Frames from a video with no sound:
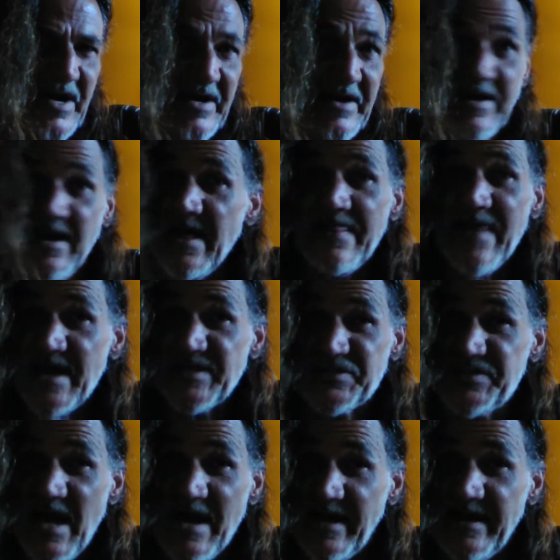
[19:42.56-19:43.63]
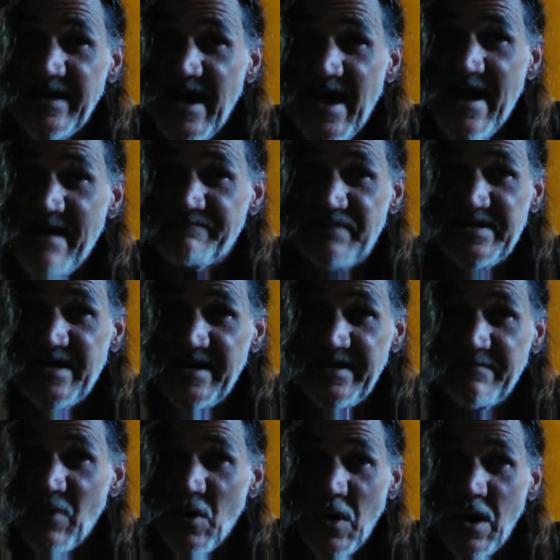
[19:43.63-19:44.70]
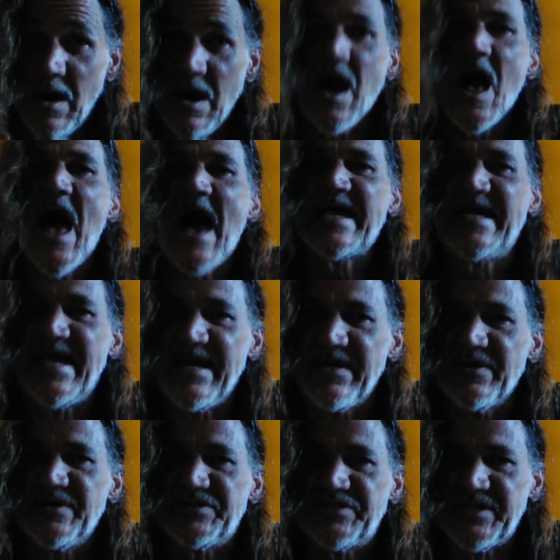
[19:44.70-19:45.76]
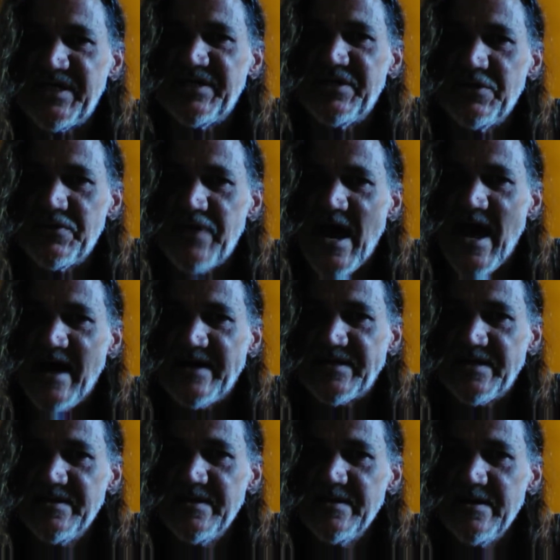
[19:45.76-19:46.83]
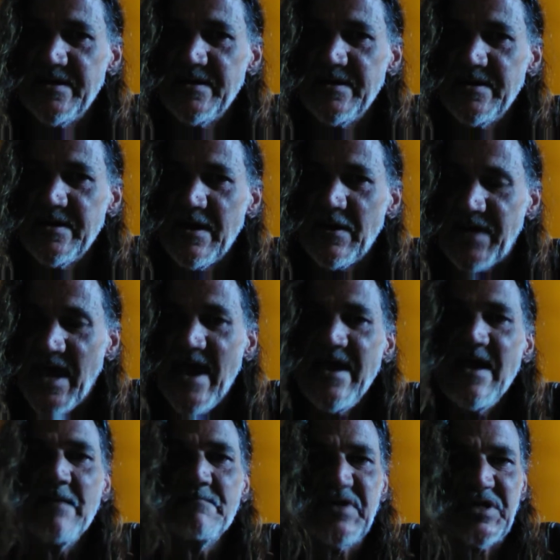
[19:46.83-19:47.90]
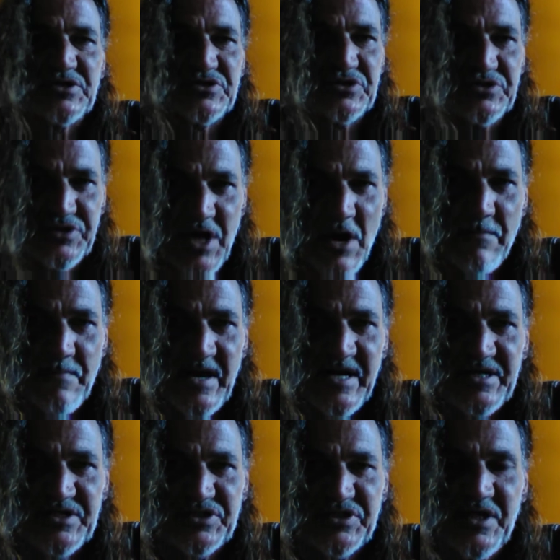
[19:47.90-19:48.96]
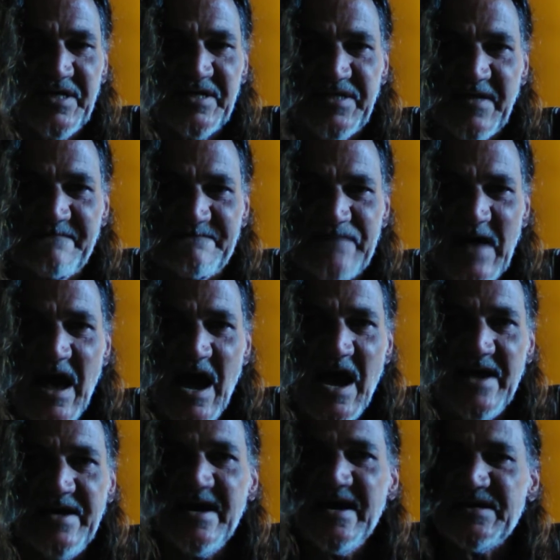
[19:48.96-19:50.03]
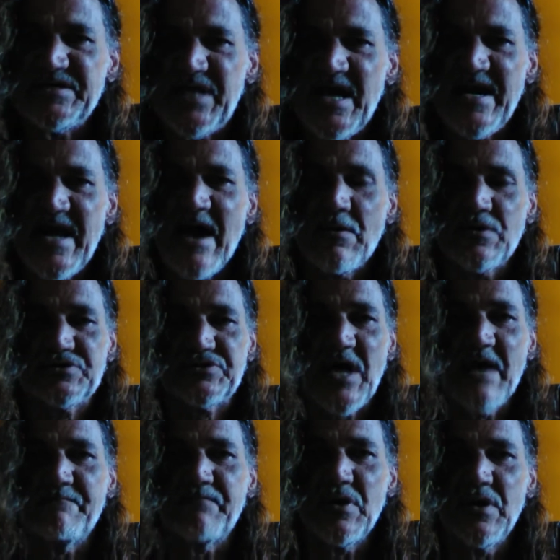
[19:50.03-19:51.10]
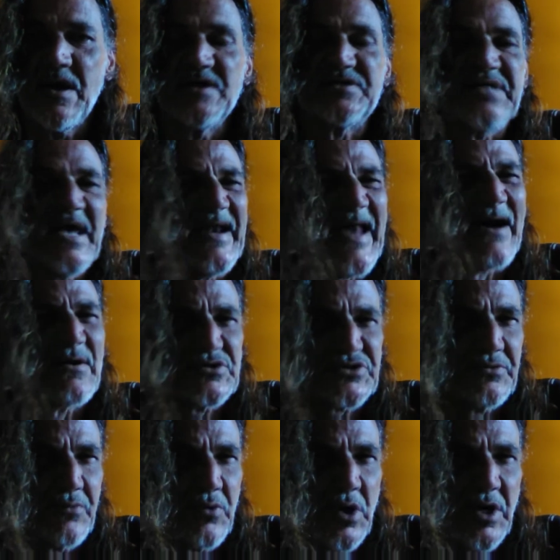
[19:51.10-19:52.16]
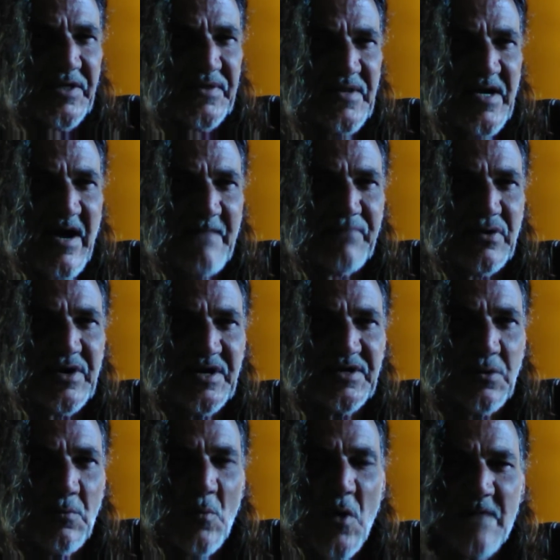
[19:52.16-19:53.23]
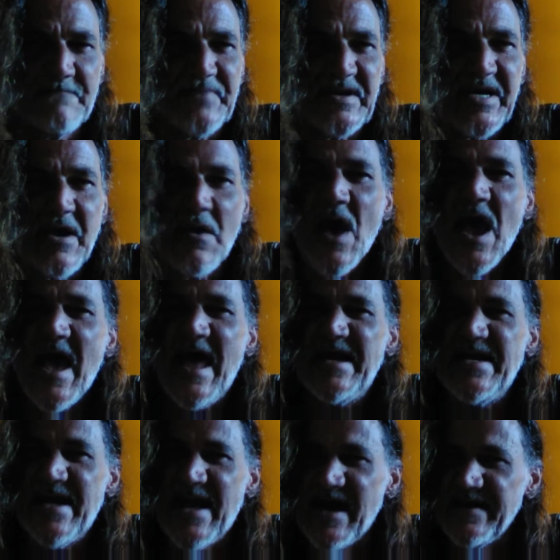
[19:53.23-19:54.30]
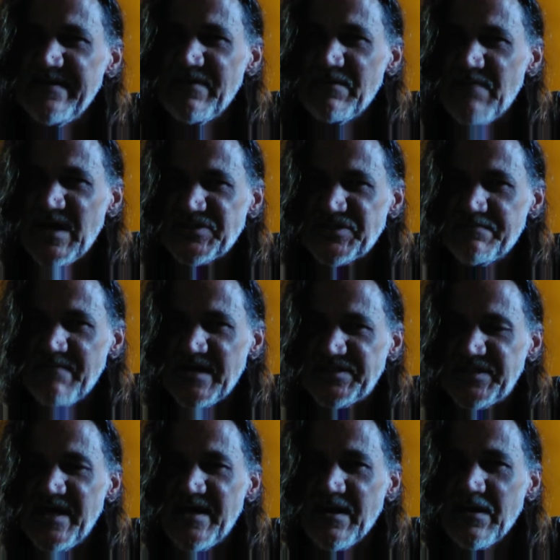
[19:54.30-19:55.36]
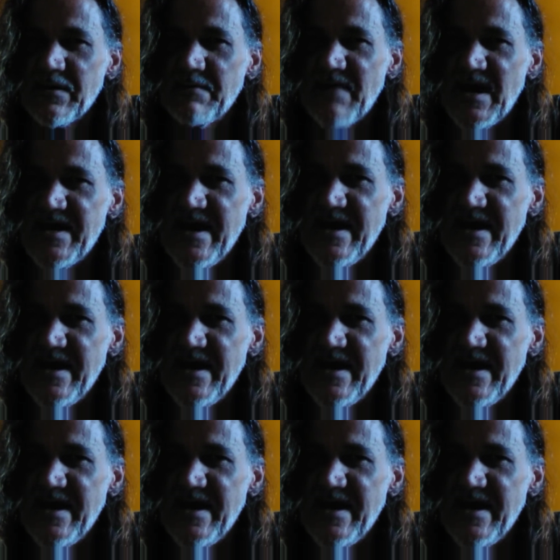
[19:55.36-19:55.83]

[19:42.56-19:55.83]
That's not going to happen anymore. I guarantee you that. Okay? Because nobody is going to define 10 hours of work that I put into one video and not even mention my channel or my name.